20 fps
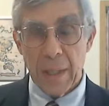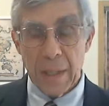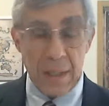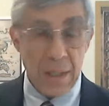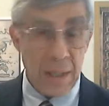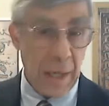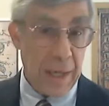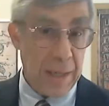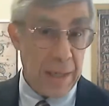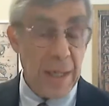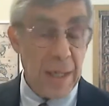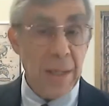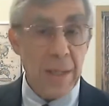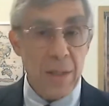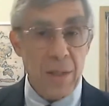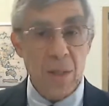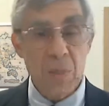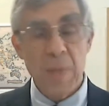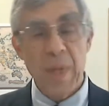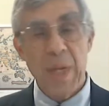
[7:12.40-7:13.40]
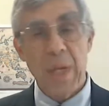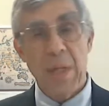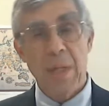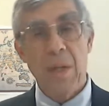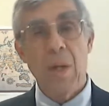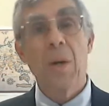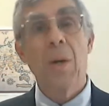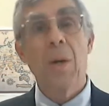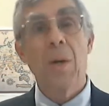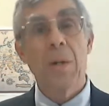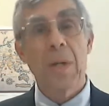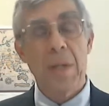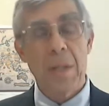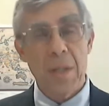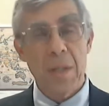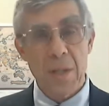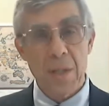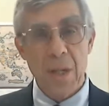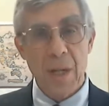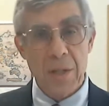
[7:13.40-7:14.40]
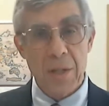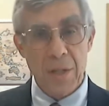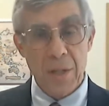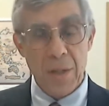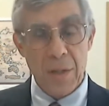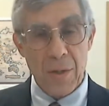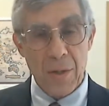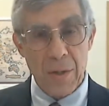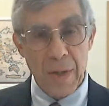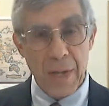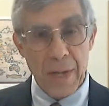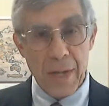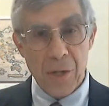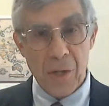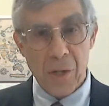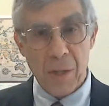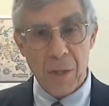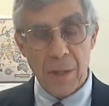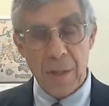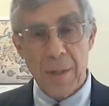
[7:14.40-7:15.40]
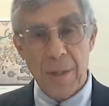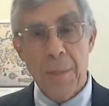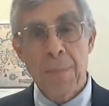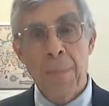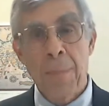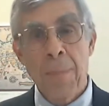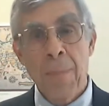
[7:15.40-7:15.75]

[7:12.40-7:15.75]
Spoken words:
his ideas being known and discussed internationally,